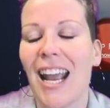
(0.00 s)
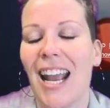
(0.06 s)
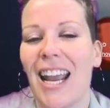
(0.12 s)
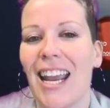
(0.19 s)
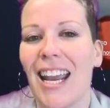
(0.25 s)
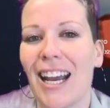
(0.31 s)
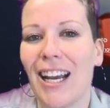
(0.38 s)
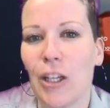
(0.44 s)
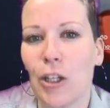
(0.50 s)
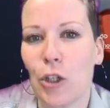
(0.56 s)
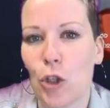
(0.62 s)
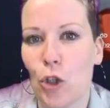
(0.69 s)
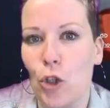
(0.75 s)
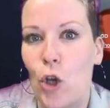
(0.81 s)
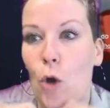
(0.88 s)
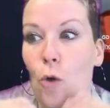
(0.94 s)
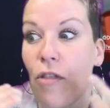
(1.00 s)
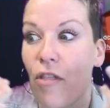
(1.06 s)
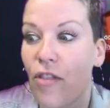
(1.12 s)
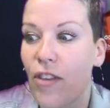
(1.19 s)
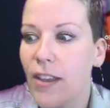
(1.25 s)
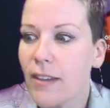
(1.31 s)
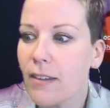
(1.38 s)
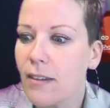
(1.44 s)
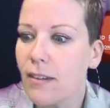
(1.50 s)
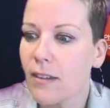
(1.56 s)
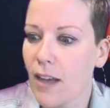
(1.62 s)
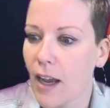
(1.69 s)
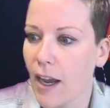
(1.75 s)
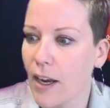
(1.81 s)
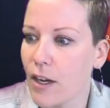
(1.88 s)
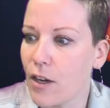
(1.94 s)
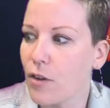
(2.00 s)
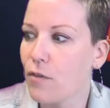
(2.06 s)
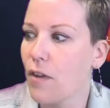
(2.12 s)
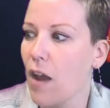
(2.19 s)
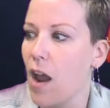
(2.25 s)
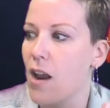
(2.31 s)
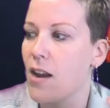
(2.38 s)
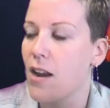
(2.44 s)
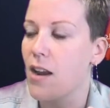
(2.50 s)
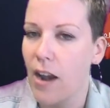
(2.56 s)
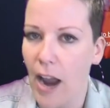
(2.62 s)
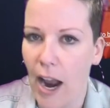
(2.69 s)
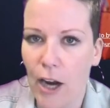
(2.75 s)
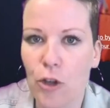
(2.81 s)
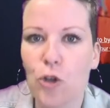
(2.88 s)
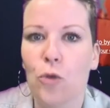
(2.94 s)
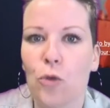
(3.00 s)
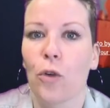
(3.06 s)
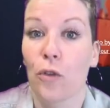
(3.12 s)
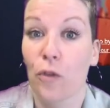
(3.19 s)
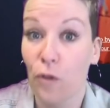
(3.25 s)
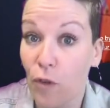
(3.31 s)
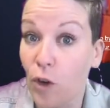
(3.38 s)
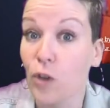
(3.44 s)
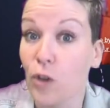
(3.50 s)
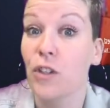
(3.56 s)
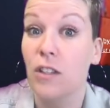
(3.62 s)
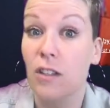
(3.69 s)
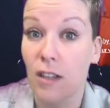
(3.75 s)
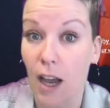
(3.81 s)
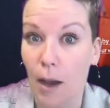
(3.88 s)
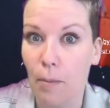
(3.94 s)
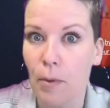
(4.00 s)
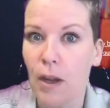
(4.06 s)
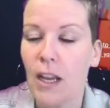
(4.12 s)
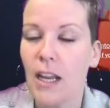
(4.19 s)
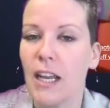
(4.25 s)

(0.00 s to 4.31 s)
And so this is kind of a natural first step